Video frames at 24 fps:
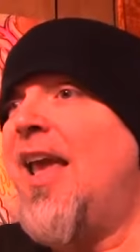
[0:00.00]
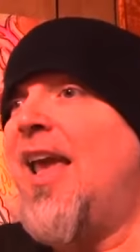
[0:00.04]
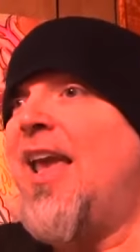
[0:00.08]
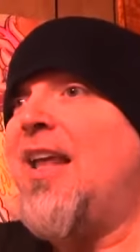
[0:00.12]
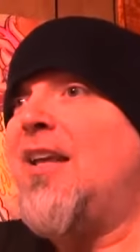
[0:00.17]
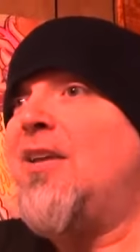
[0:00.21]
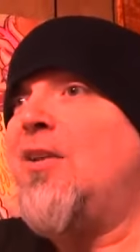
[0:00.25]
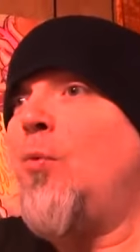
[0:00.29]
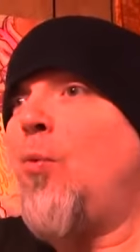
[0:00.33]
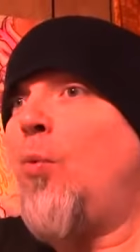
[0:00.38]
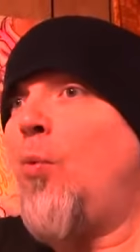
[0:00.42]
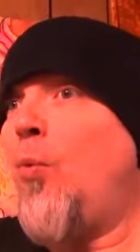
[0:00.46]

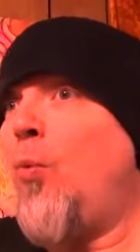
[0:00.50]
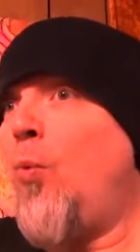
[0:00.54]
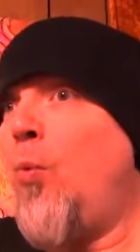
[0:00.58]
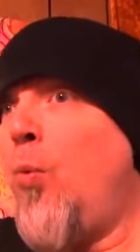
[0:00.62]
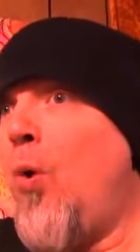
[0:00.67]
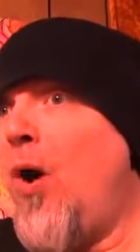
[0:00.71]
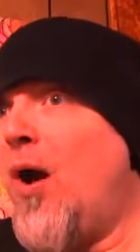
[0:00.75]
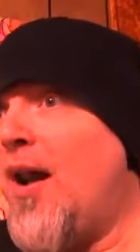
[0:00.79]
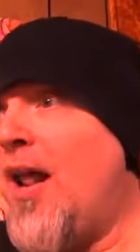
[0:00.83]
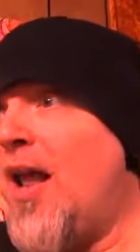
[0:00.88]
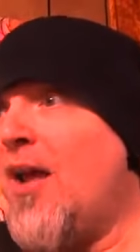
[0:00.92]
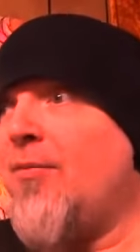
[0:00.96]
And
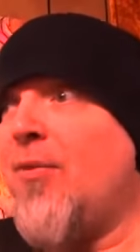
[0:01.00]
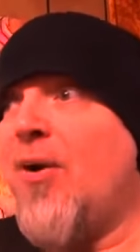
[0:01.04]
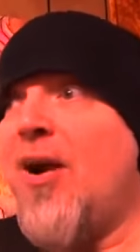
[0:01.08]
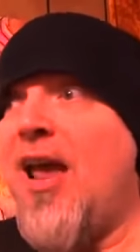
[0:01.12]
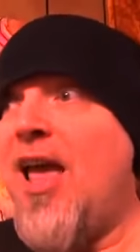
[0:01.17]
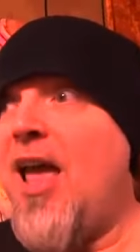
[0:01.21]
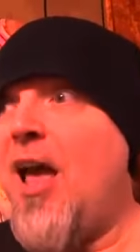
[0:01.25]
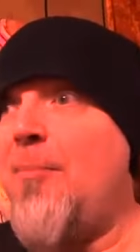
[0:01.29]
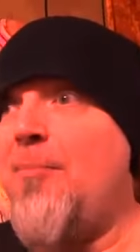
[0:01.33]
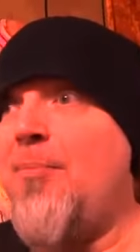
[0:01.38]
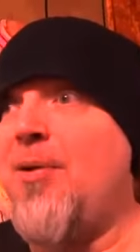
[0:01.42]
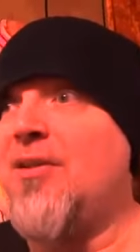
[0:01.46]
whatever
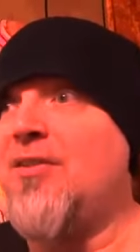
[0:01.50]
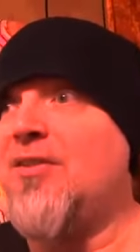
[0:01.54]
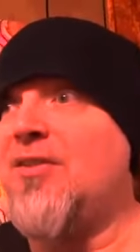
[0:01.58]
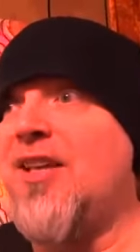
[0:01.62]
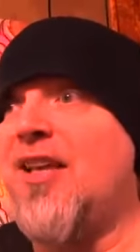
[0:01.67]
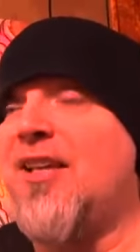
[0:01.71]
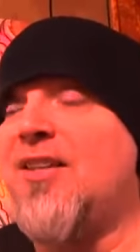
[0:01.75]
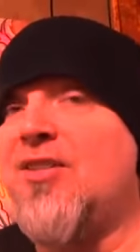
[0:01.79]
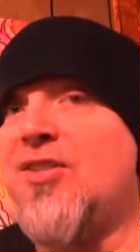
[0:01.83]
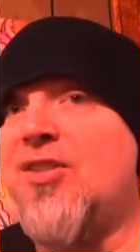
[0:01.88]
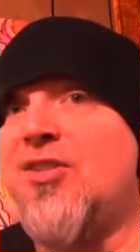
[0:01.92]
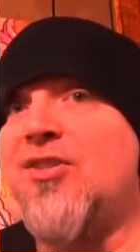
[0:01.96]
happens,
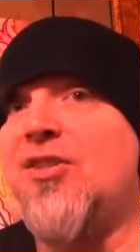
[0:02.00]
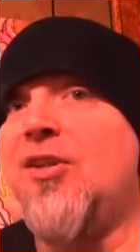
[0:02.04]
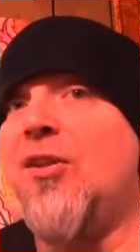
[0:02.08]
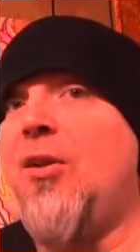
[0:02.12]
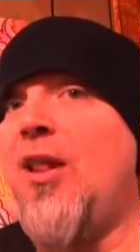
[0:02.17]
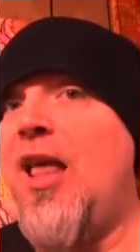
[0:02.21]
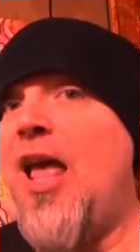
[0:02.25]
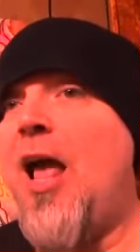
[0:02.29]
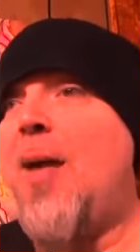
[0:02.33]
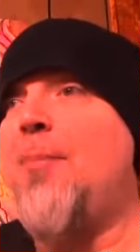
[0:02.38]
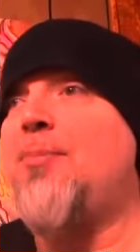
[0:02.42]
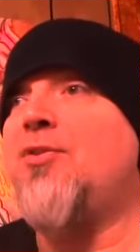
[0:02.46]
it's
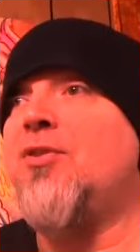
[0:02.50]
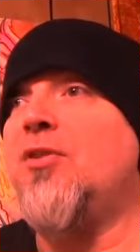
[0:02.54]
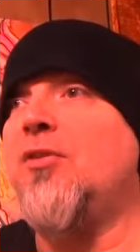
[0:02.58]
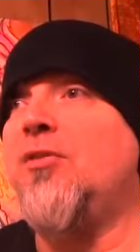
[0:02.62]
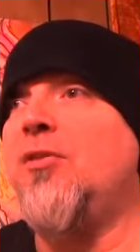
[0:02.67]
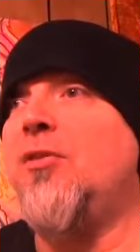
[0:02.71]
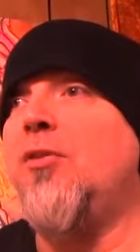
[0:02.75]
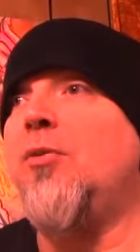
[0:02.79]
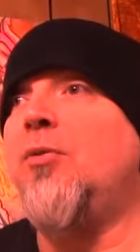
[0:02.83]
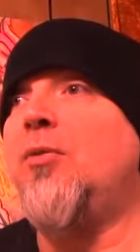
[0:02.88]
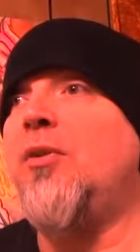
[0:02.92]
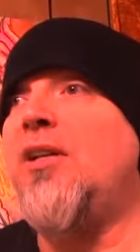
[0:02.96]
still
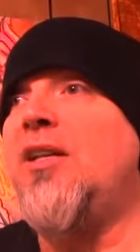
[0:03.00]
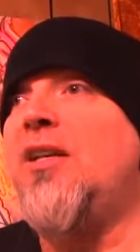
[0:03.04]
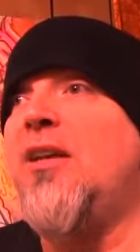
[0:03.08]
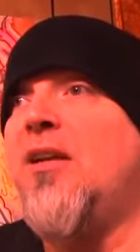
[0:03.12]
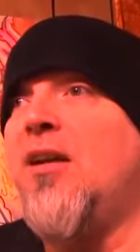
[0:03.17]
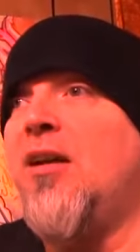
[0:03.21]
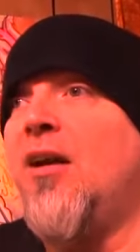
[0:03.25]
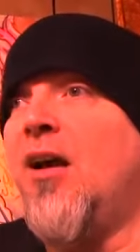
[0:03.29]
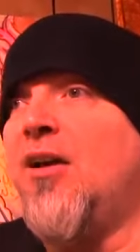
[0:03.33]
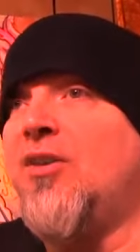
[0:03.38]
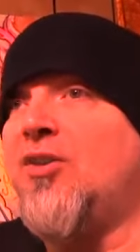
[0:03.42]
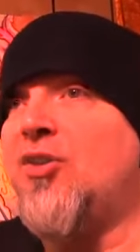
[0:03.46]
absolutely
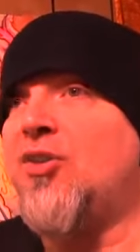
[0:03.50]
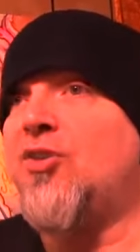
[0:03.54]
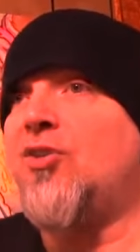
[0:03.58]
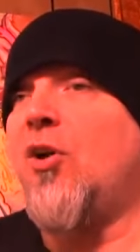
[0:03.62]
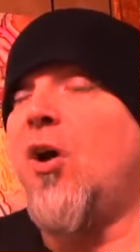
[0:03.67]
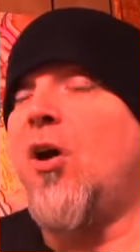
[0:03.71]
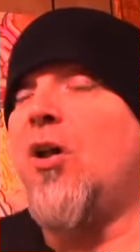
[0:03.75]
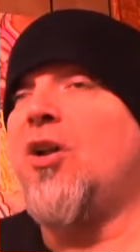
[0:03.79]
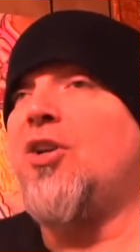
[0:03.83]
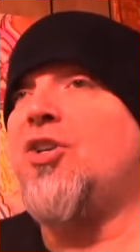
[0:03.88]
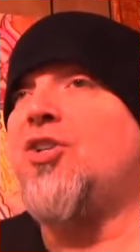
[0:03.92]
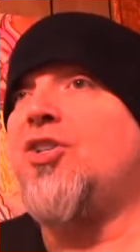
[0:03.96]

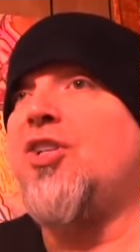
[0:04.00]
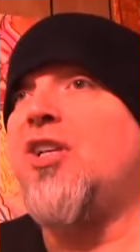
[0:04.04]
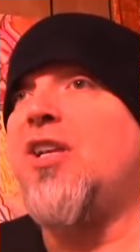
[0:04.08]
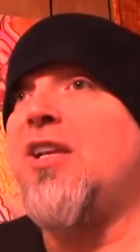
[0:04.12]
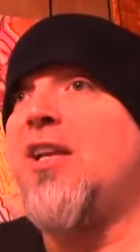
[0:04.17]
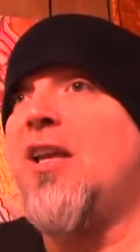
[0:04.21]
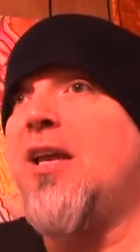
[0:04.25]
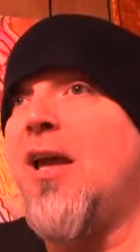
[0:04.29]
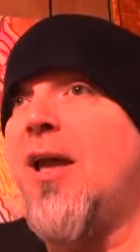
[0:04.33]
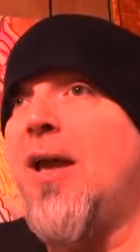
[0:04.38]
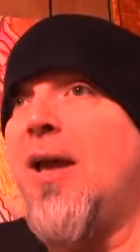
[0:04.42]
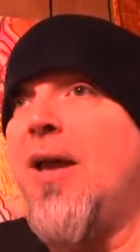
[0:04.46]

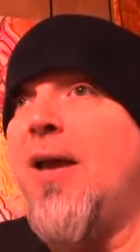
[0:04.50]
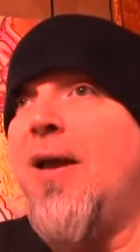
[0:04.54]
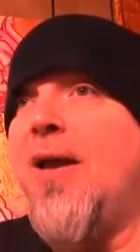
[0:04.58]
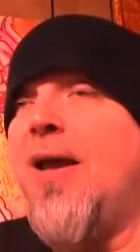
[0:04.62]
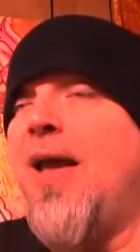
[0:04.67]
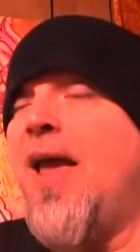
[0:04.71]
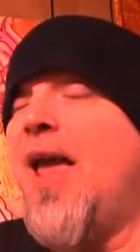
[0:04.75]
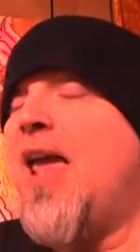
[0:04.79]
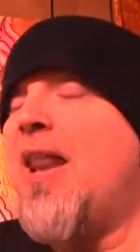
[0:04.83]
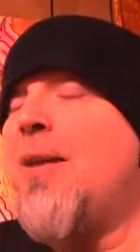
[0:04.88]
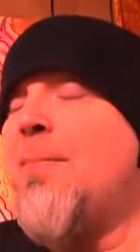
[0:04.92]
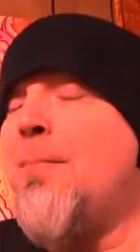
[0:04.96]
astonishing
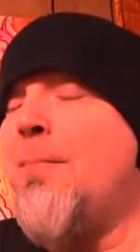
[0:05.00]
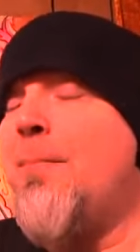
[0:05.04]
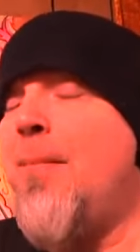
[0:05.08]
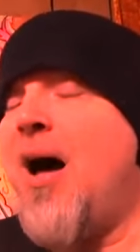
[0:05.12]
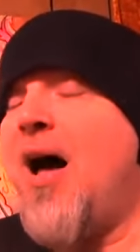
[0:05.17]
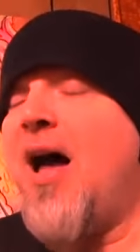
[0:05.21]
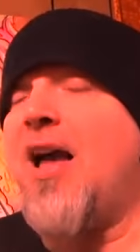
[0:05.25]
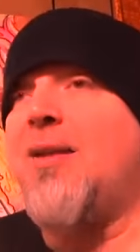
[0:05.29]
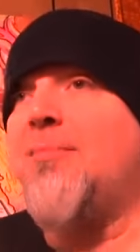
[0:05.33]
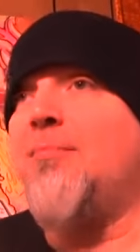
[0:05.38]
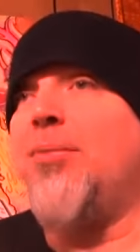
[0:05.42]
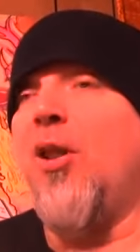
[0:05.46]
and
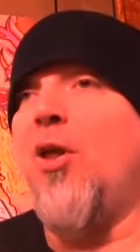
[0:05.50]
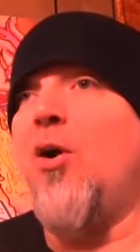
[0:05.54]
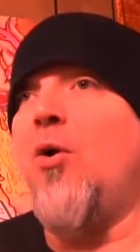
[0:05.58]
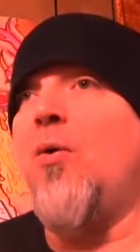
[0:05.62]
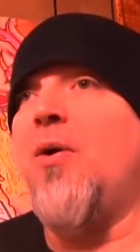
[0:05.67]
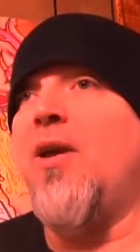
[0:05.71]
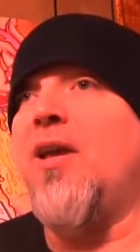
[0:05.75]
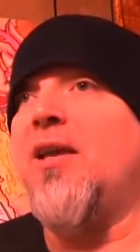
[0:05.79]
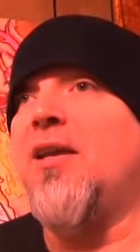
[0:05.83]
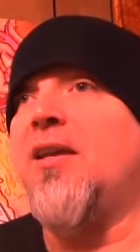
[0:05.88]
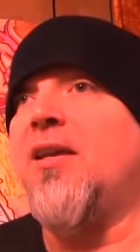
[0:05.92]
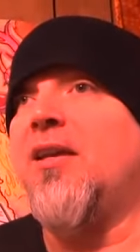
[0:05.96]
mind
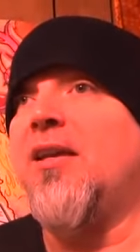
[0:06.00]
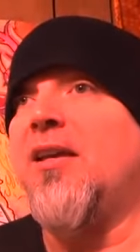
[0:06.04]
blowing.